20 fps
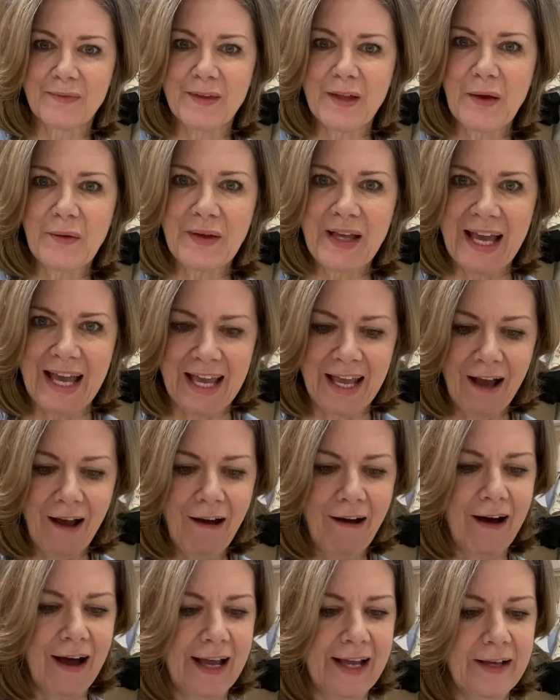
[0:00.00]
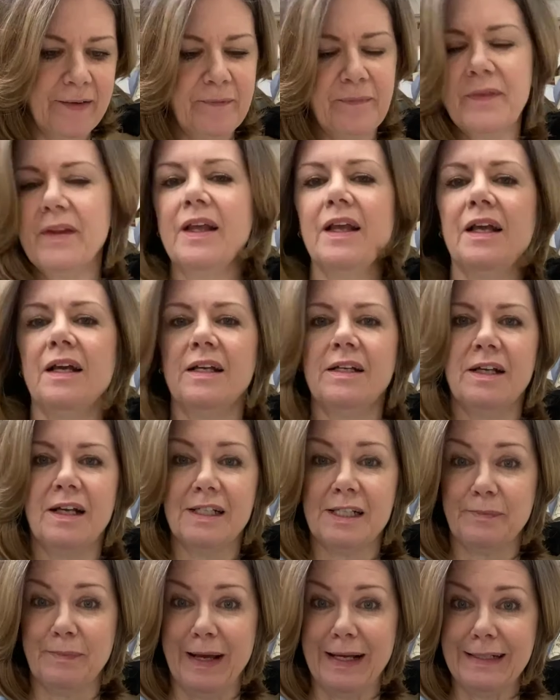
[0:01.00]
Okay, hi, that's
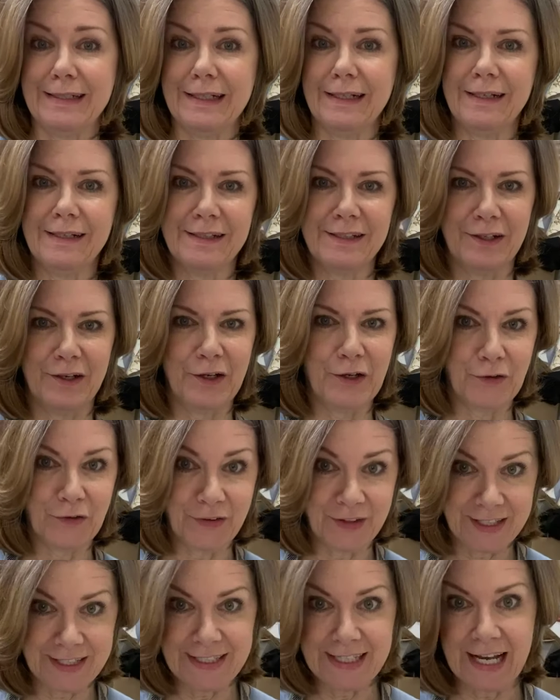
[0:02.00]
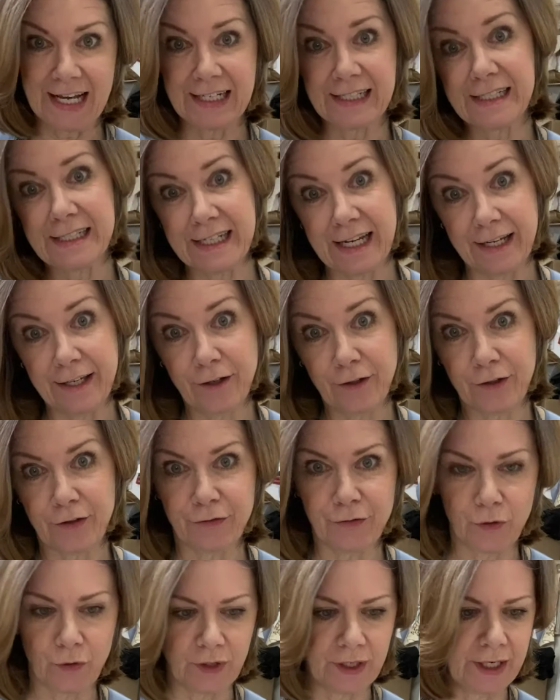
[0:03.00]
better. So you're on the stand now. You're not going to
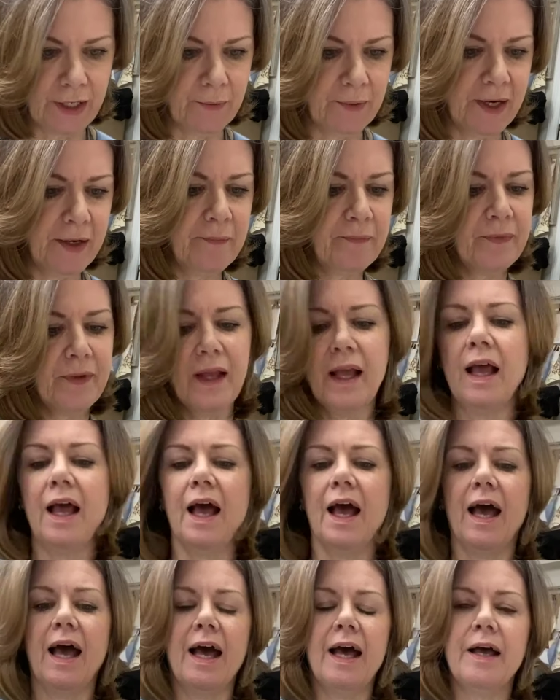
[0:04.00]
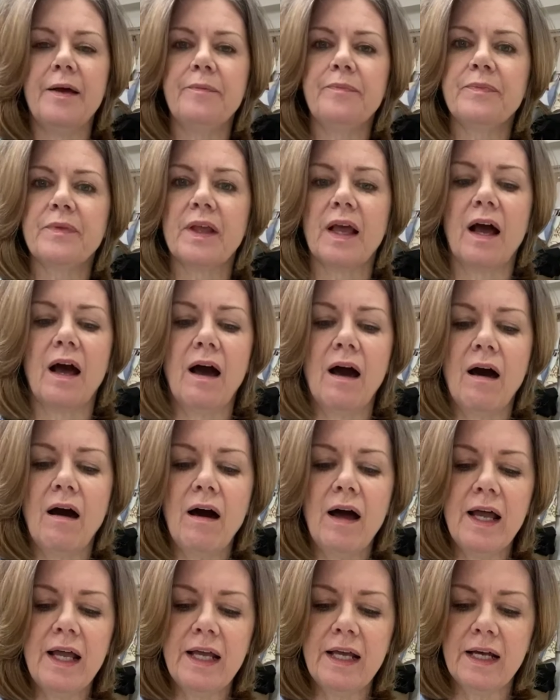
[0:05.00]
fall anywhere.
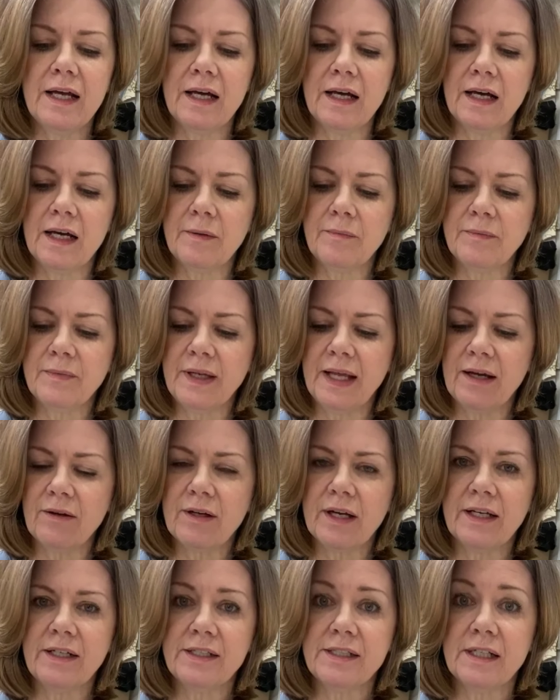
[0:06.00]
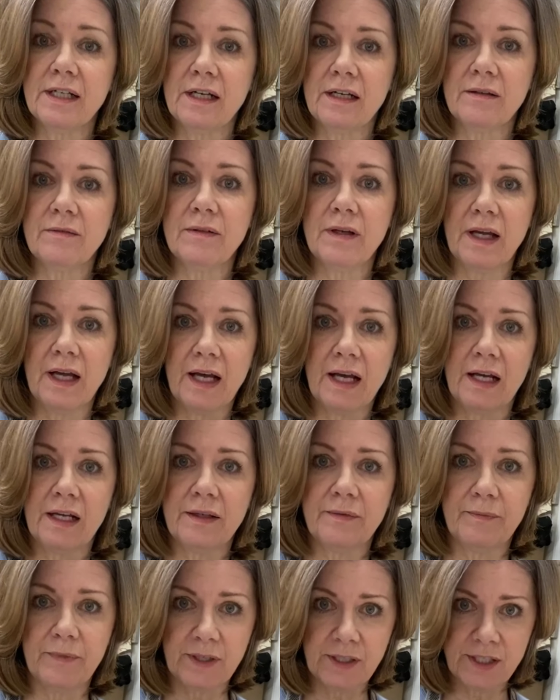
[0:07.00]
I am now going to
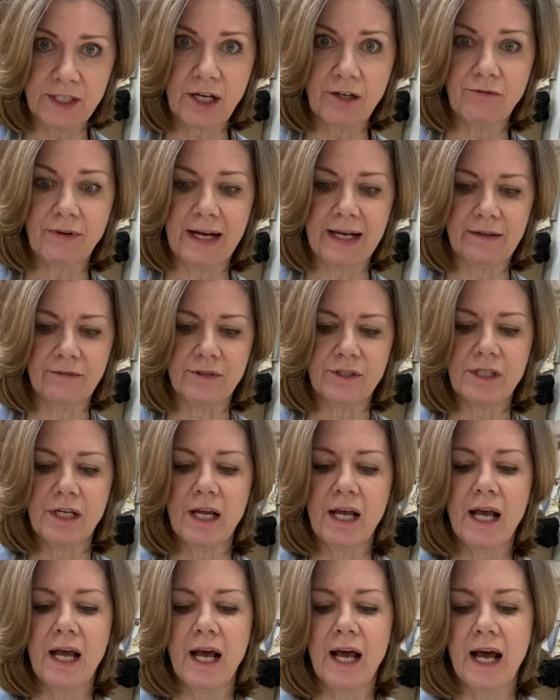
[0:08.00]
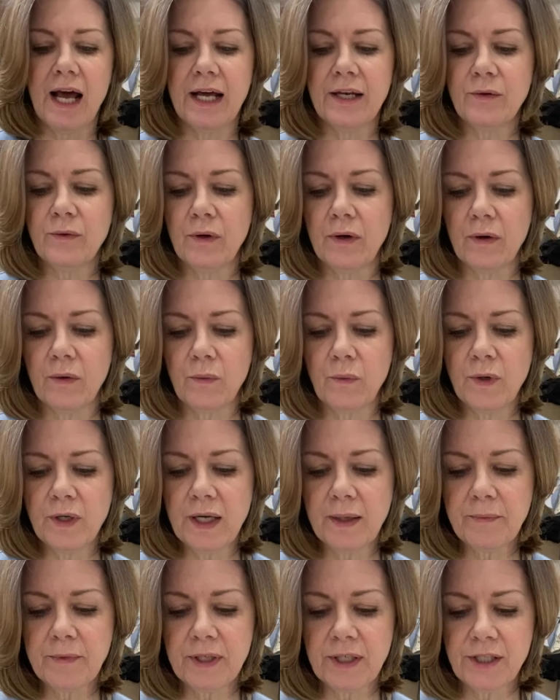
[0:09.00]
sew round, and what
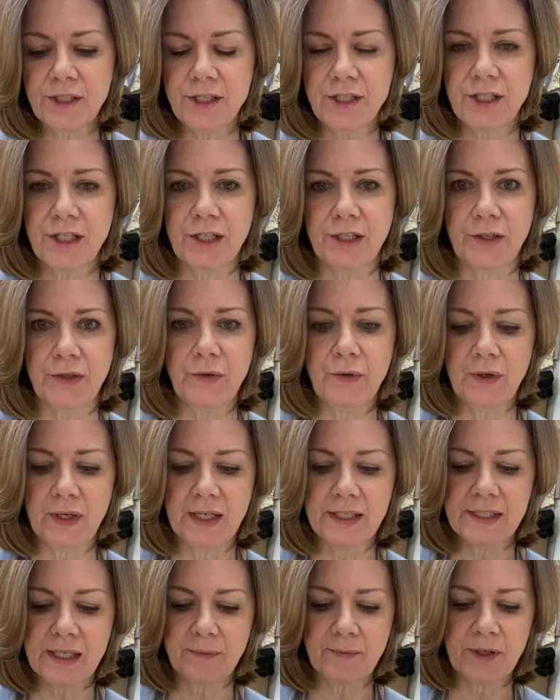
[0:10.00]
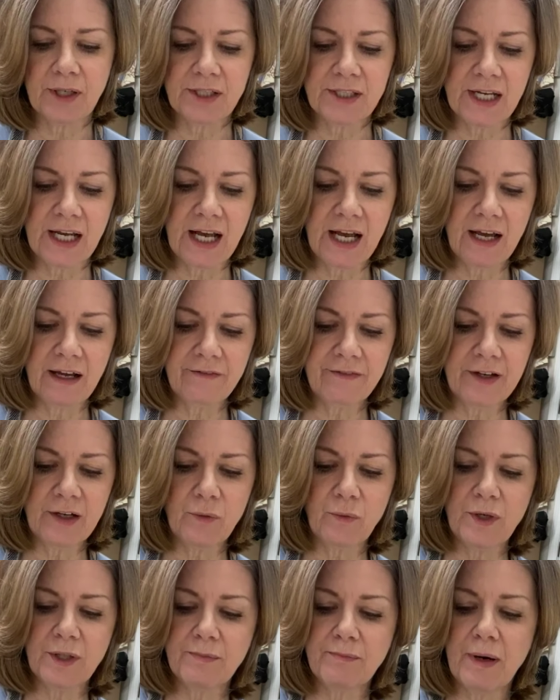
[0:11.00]
I'm going to do is I'm going to have it
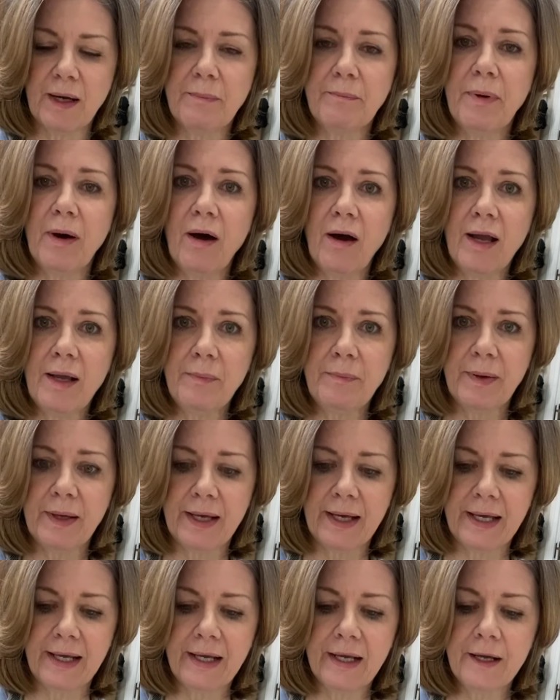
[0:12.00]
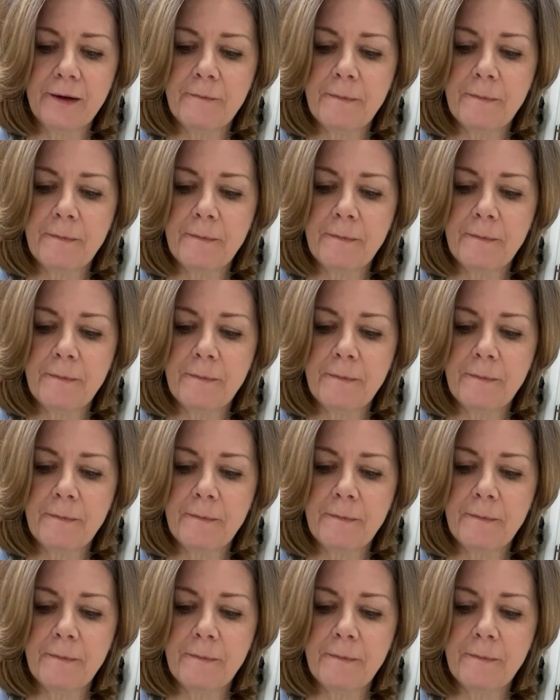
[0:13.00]
with my piping